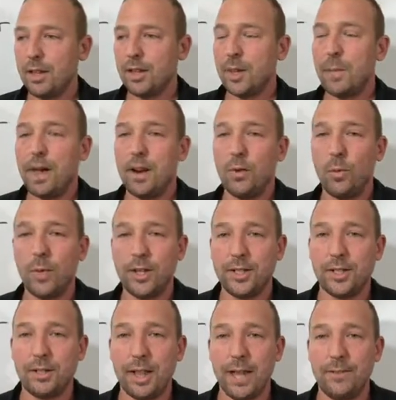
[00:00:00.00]
no matter
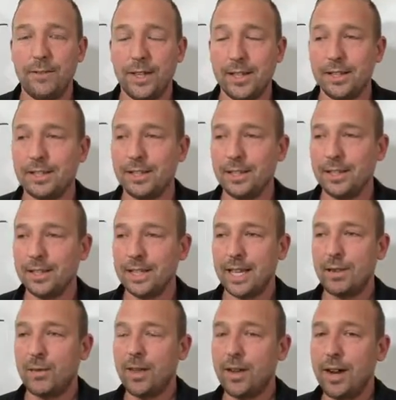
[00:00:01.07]
what your life is
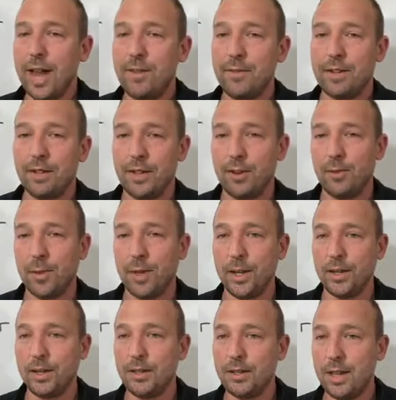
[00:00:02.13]
like whether you're having a
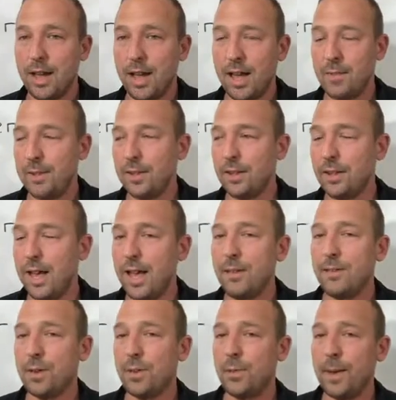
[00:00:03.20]
really good time in your
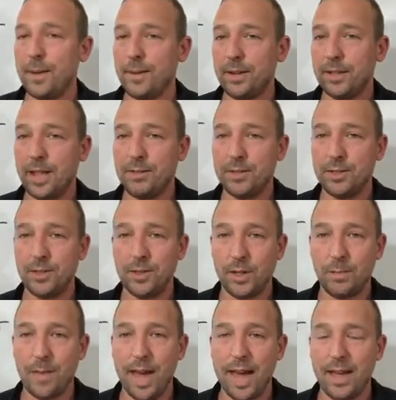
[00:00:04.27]
life or maybe your life is
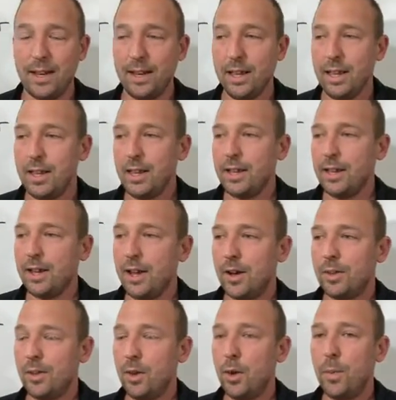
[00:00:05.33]
really bad,
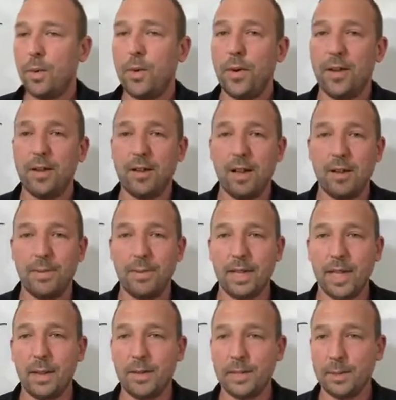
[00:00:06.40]
the whole point of
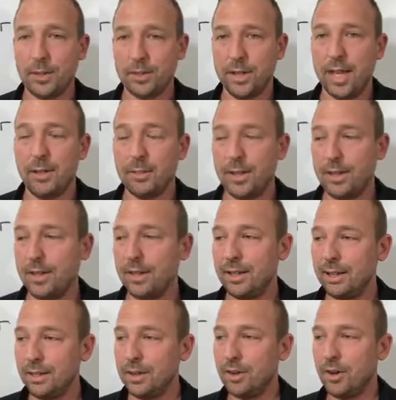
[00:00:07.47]
becoming spiritual enlightenment
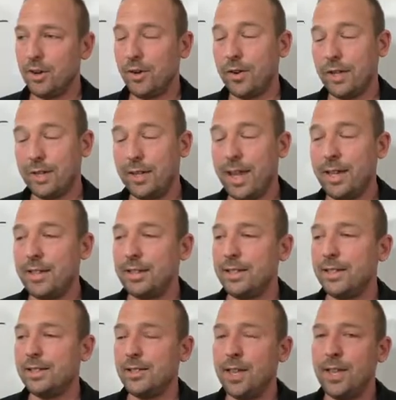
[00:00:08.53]
or enlightened
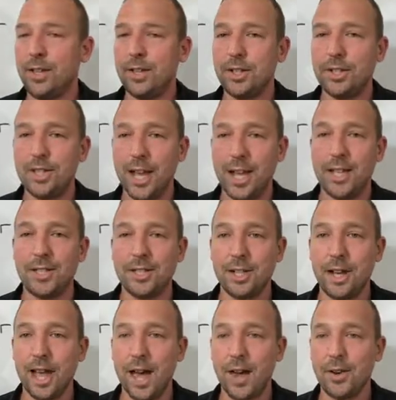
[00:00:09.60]
is so that you can change
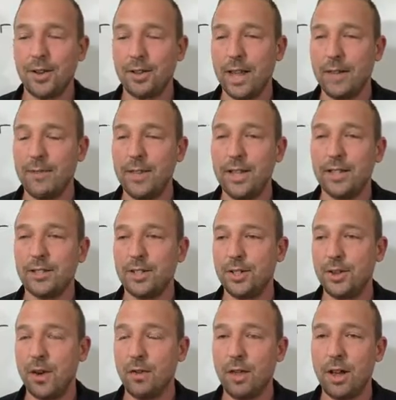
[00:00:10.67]
how your life is.
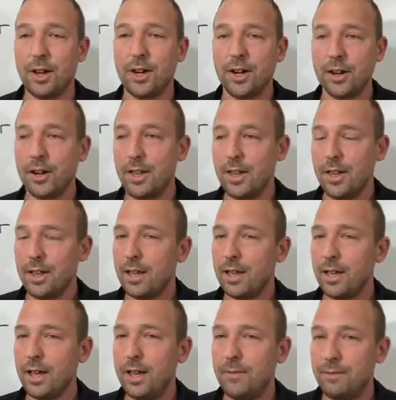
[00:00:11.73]
You're no longer
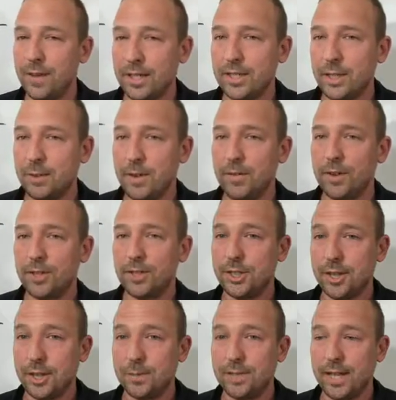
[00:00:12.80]
a victim of your
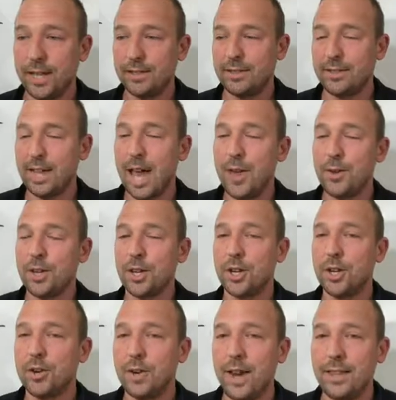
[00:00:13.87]
circumstance. Now you can
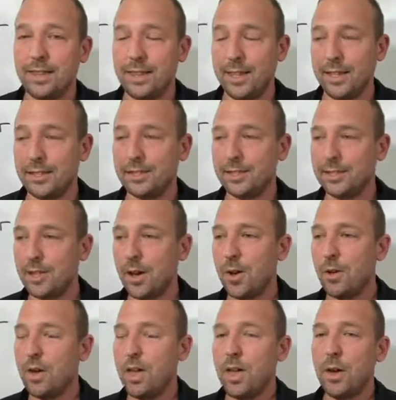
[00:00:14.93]
create things.
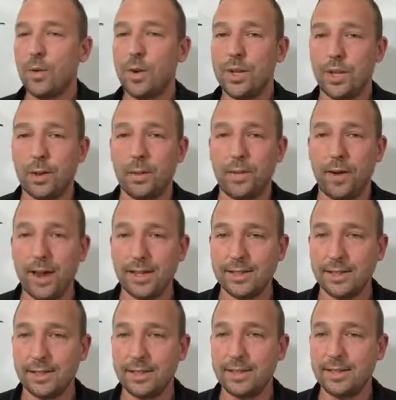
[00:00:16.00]
So when you're
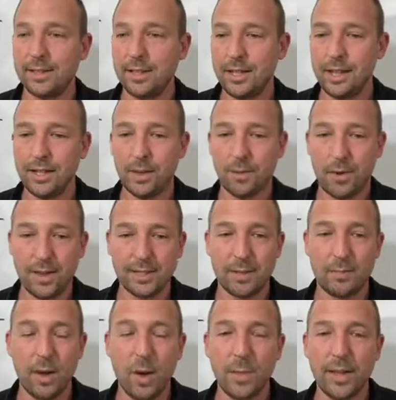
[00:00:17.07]
present in your
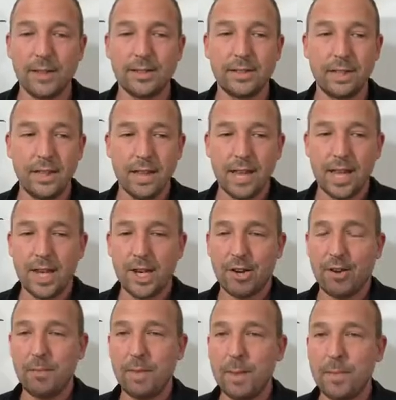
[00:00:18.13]
present moment and you
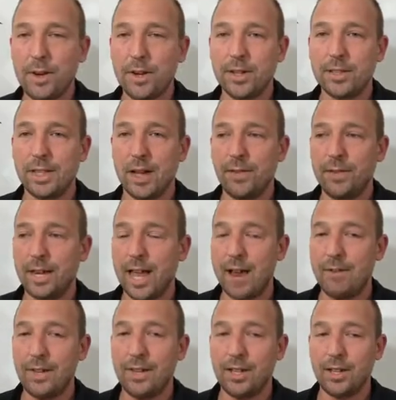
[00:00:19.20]
can remember yourself in
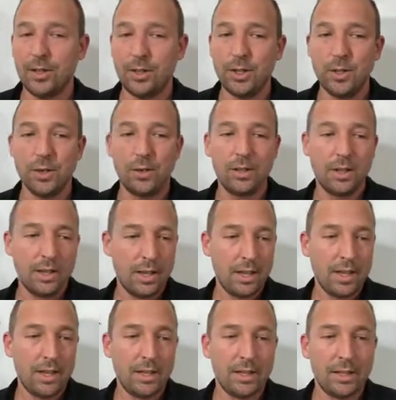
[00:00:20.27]
everything you do,
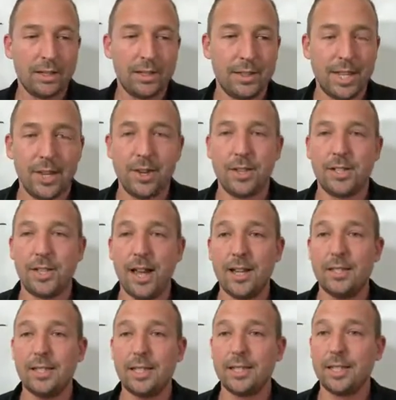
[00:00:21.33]
then you can
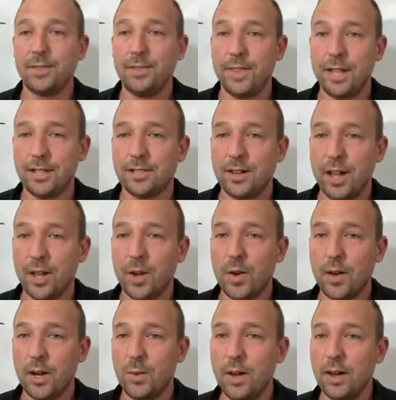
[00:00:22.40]
change things if things are not
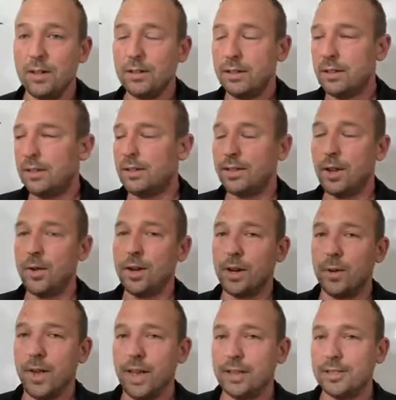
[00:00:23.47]
going your
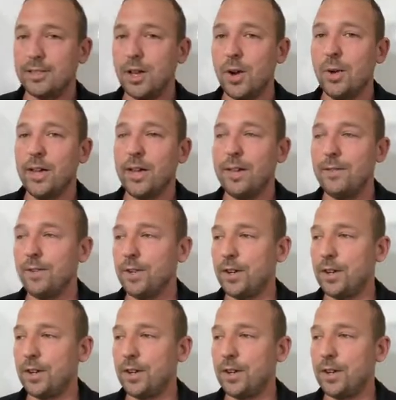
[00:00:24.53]
way. So if